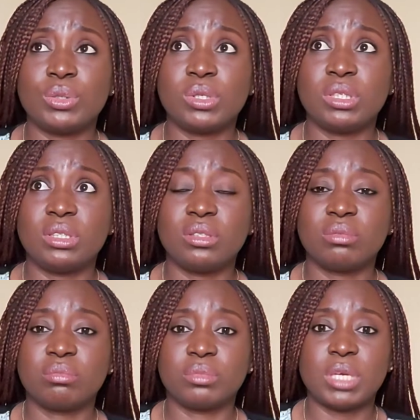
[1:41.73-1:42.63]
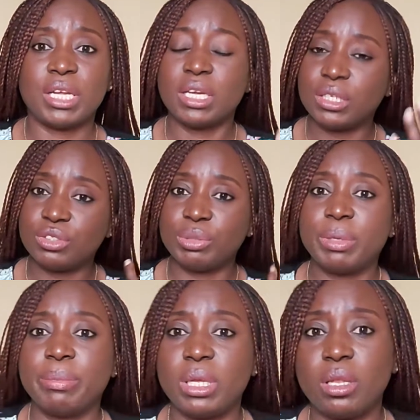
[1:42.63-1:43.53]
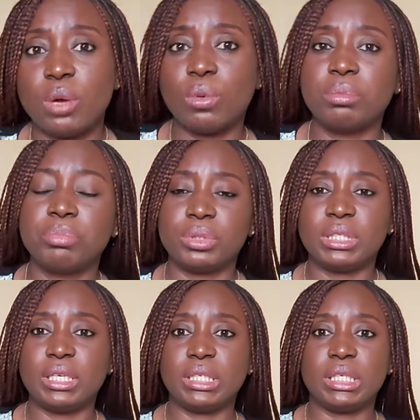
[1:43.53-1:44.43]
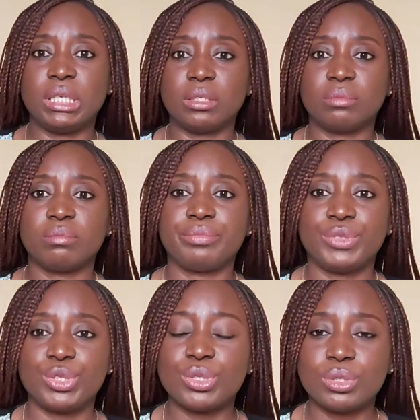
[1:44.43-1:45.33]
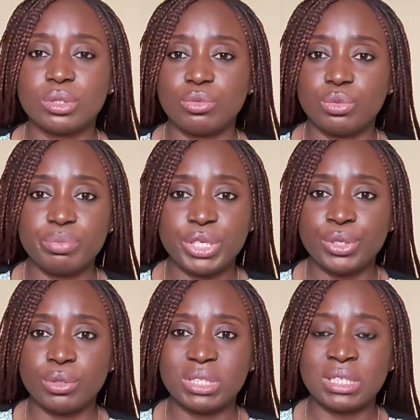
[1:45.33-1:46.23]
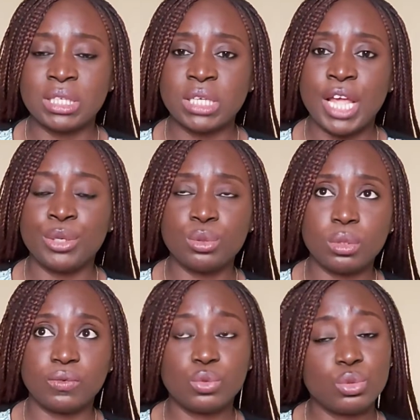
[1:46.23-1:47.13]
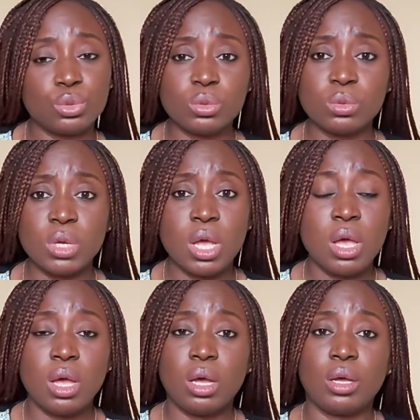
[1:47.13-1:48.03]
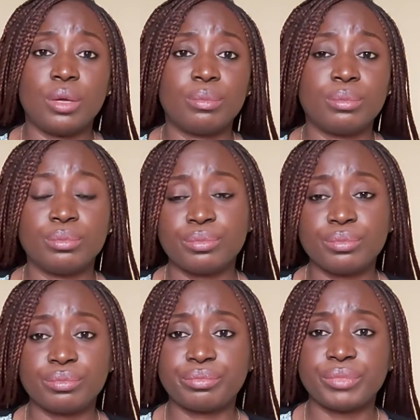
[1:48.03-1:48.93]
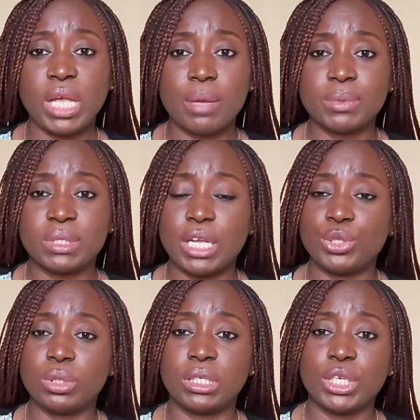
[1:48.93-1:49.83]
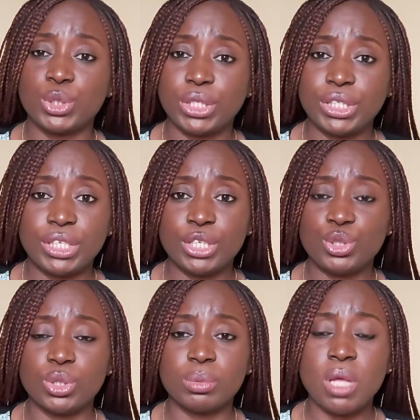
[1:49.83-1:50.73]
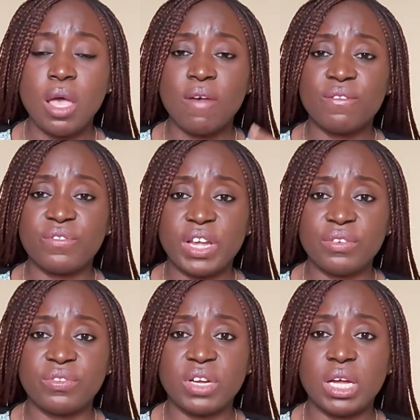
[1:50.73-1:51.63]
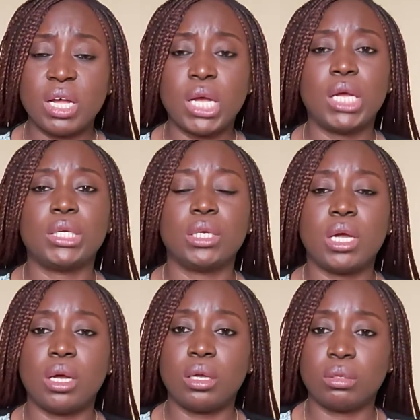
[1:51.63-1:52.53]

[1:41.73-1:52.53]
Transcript: I can't remember that one, but then again, just make your research. I know of 2 apps that you can actually get jobs: Fiverr and